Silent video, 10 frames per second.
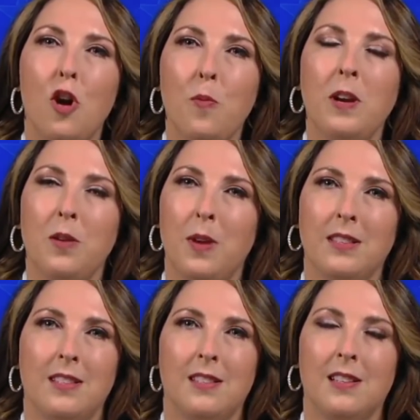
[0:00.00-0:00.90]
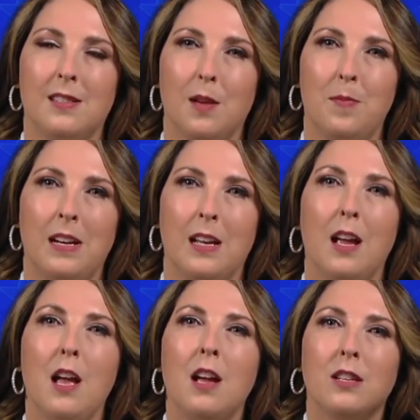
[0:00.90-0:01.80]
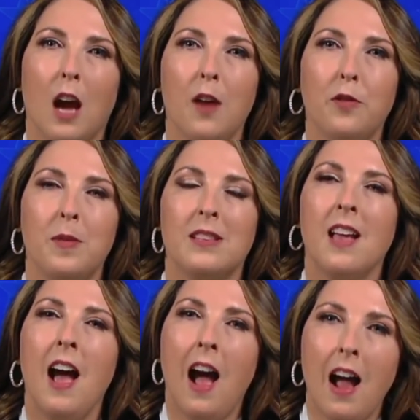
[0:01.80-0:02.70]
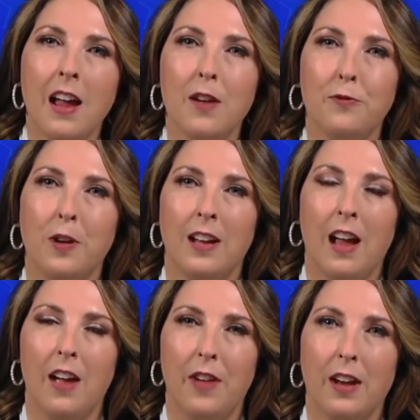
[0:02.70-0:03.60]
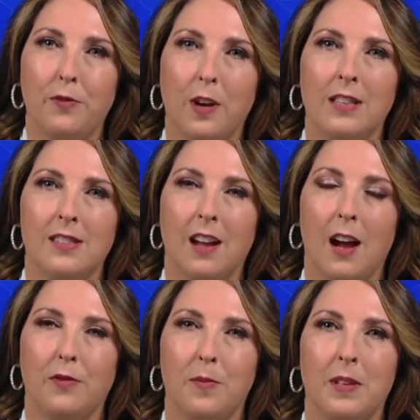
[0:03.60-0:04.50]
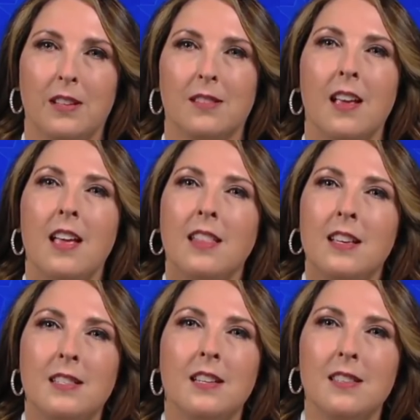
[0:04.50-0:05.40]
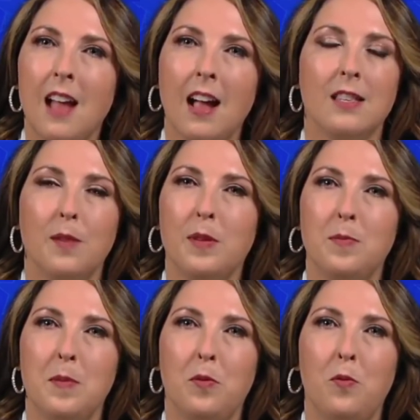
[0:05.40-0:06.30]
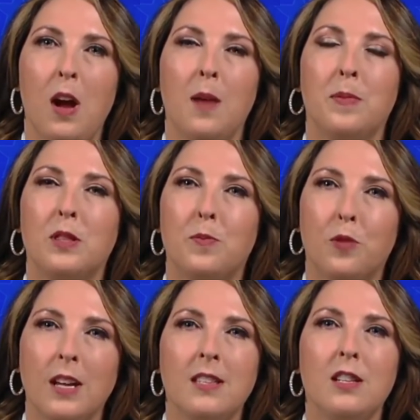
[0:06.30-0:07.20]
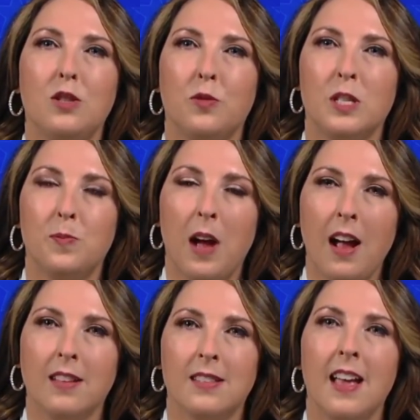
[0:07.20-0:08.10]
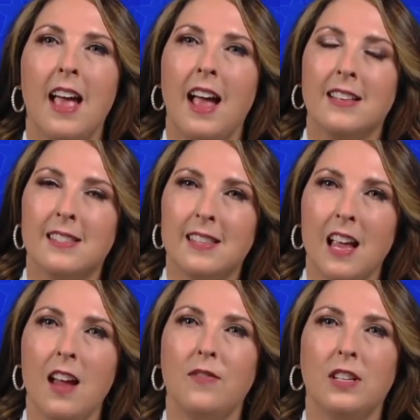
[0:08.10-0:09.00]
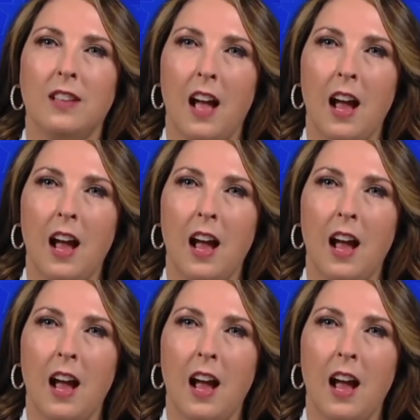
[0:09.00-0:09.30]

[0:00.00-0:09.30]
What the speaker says: Nobody wants to see somebody die from this. I have had friends die from this. This is not something people want, but the president's response has saved